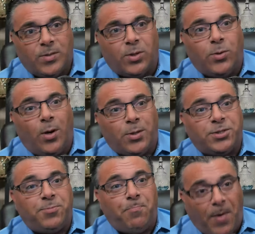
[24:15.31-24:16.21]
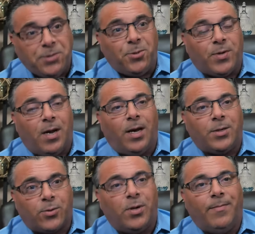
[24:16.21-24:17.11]
So you're a special kind
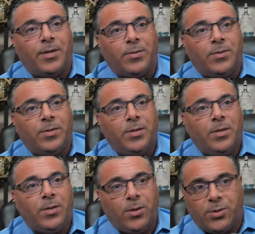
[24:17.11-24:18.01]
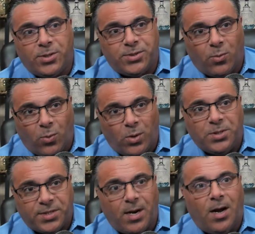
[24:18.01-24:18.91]
of criminal. You're just the
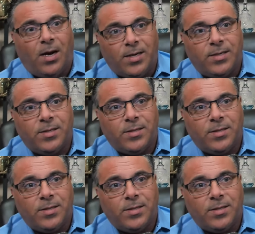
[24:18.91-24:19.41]
worst kind.